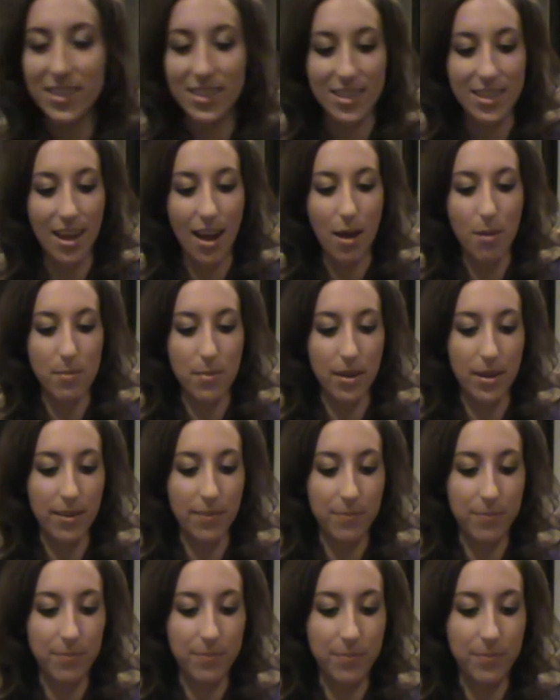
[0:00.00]
see that,
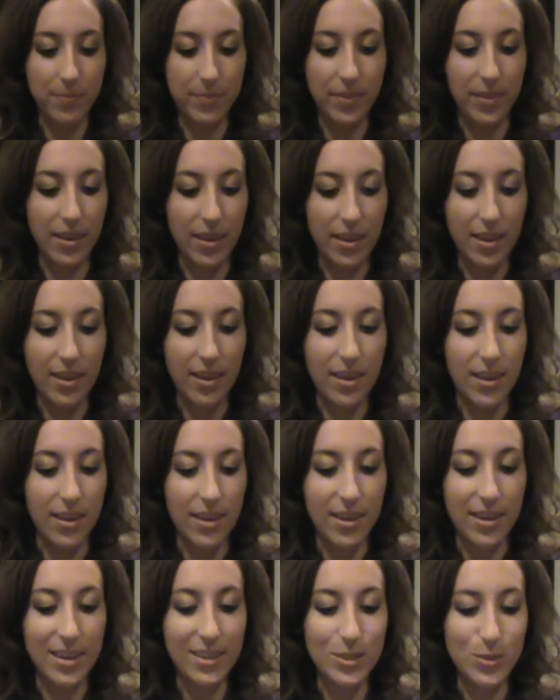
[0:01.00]
but
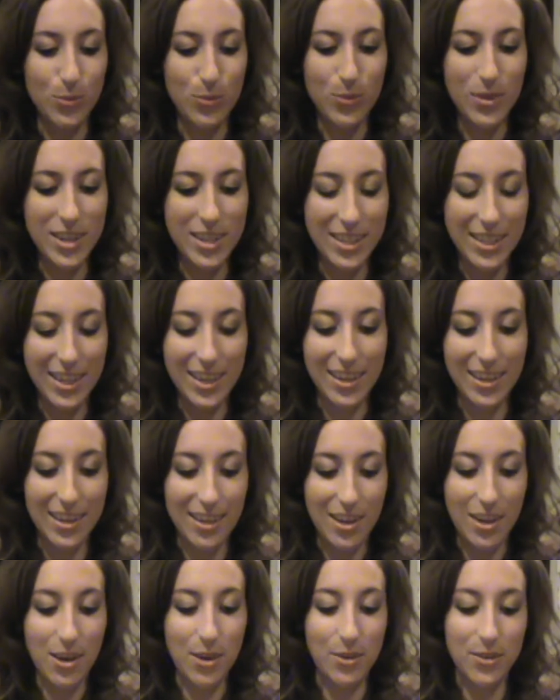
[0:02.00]
it's really,
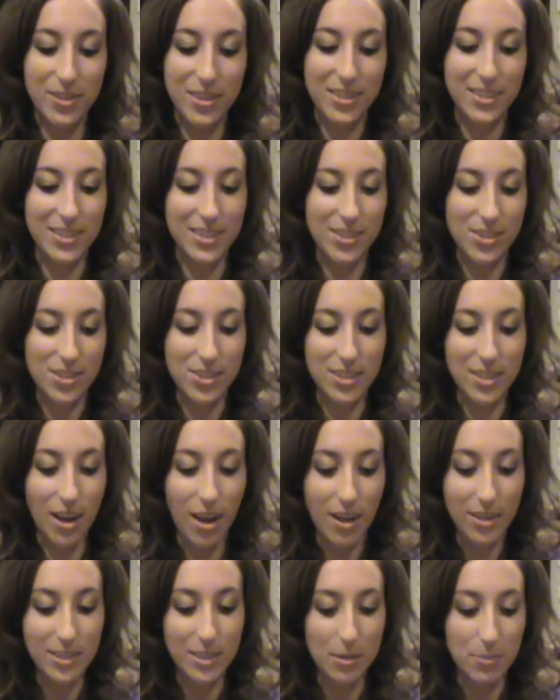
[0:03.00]
oh, this is just
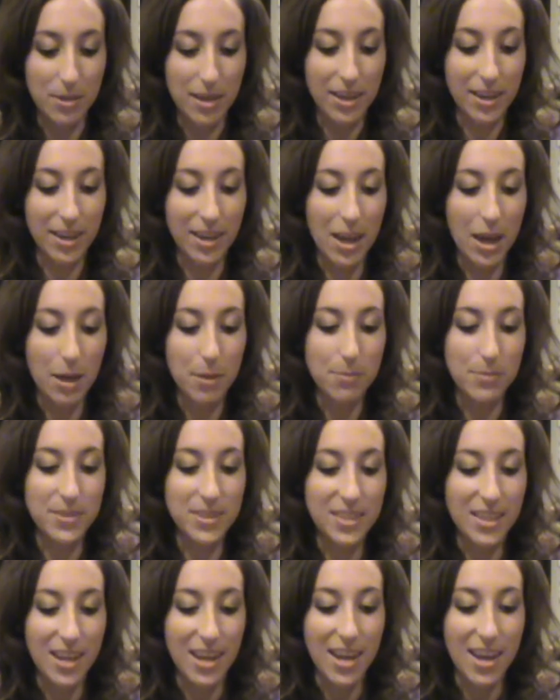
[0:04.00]
awesome. And it
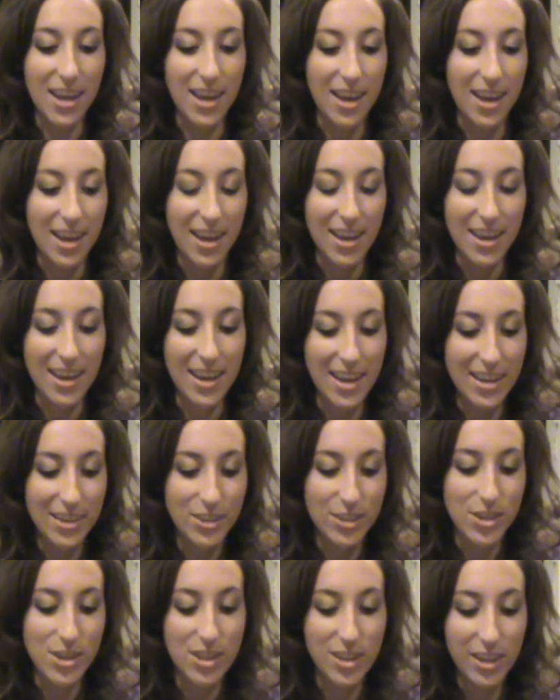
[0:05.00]
comes,
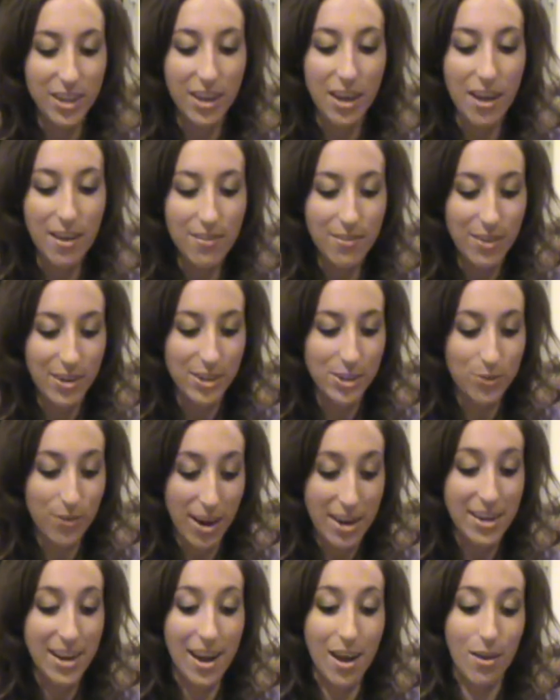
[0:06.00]
the coverage
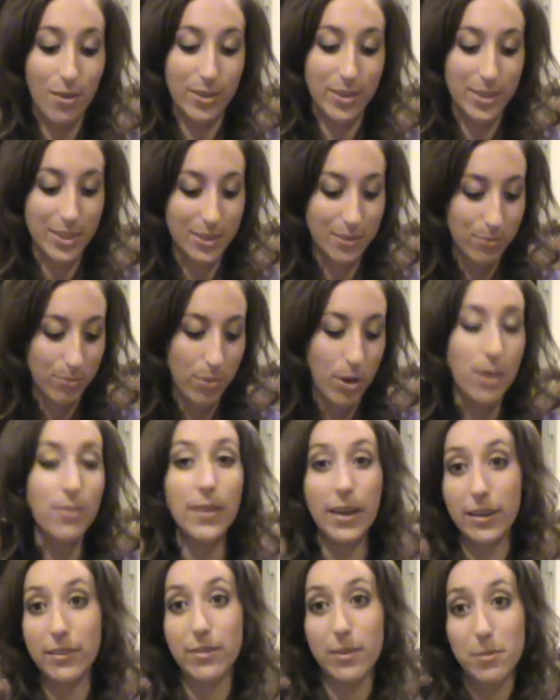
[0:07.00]
right now is
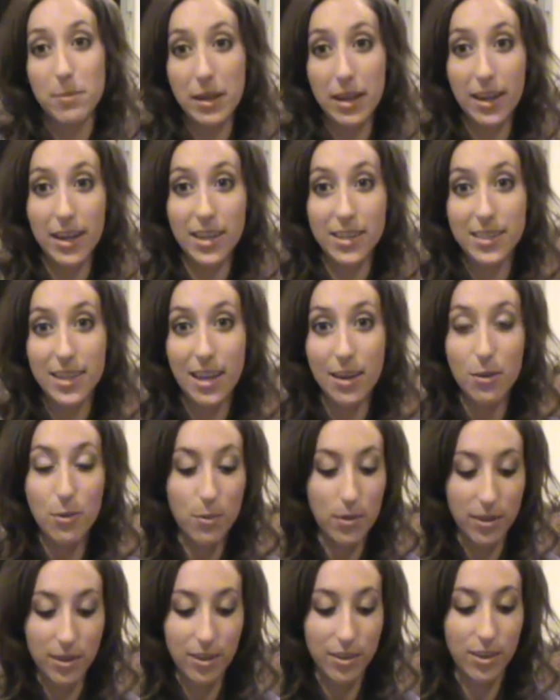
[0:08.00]
perfect for me because I
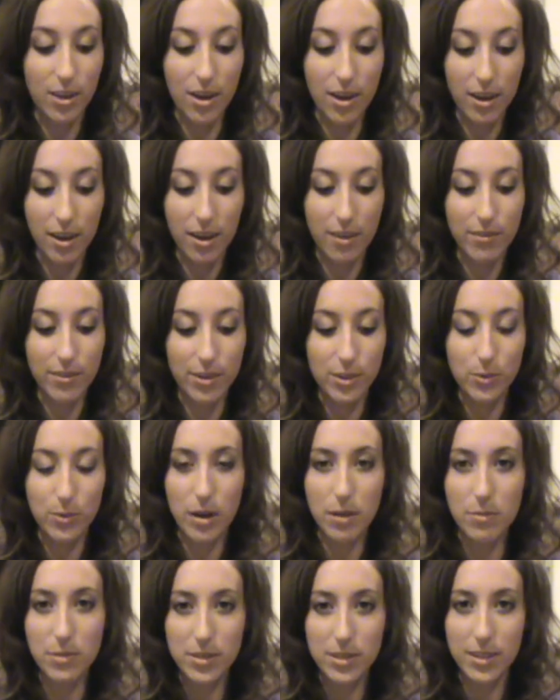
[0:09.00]
don't want a lot of coverage
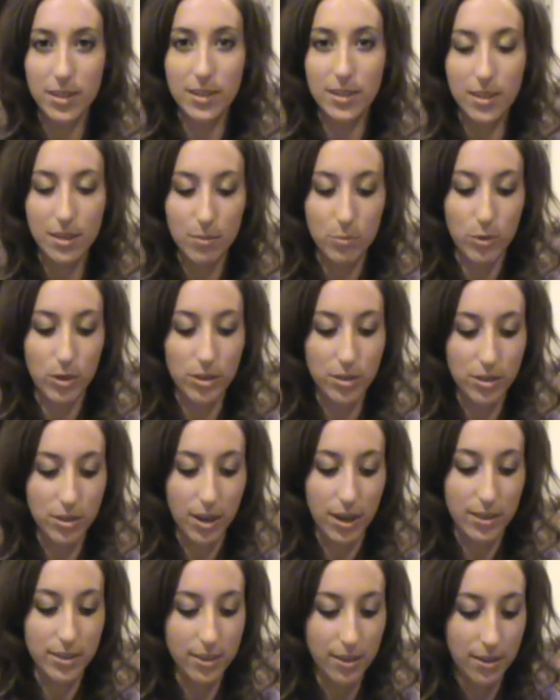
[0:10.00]
when I'm using a tinted
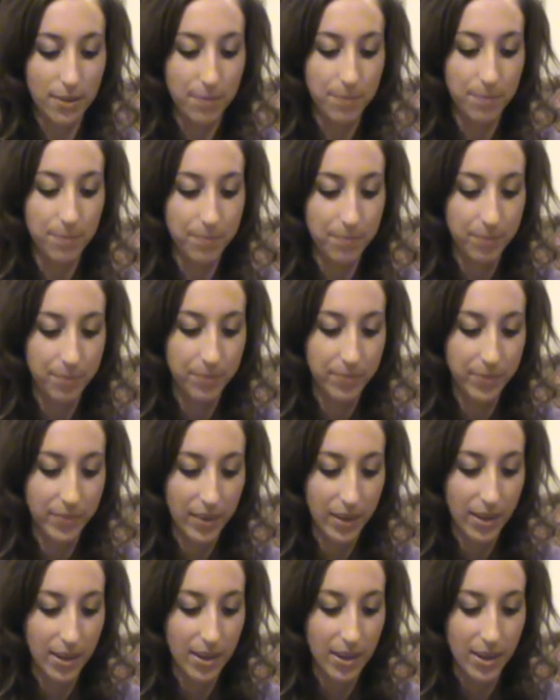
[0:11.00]
moisturizer.
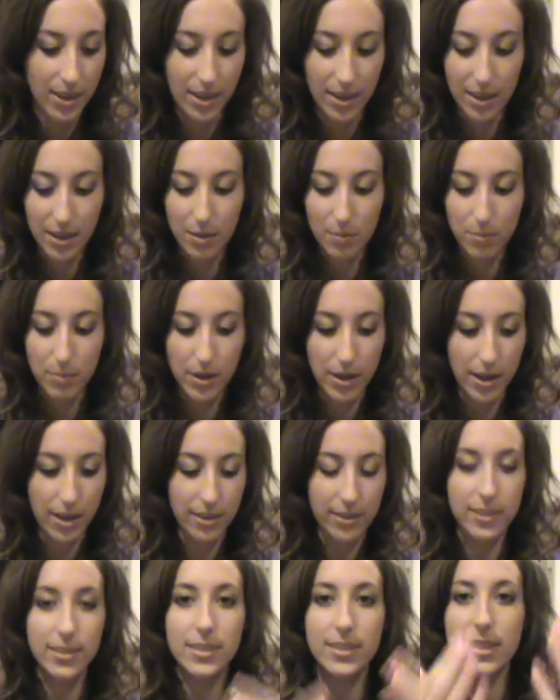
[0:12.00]

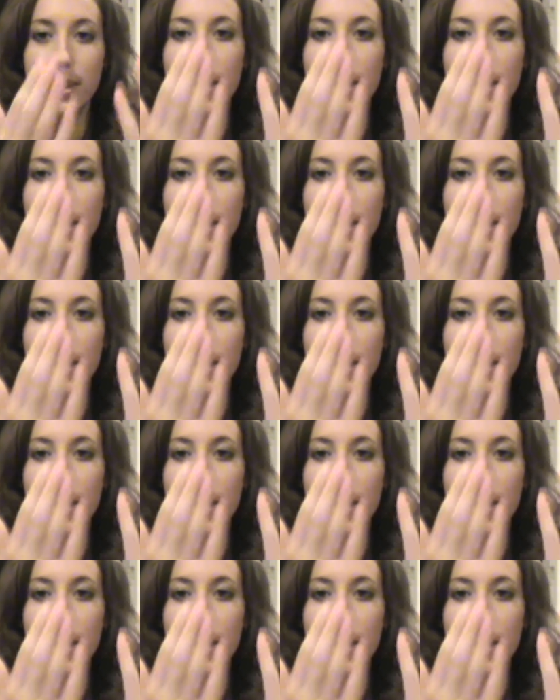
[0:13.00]
But let's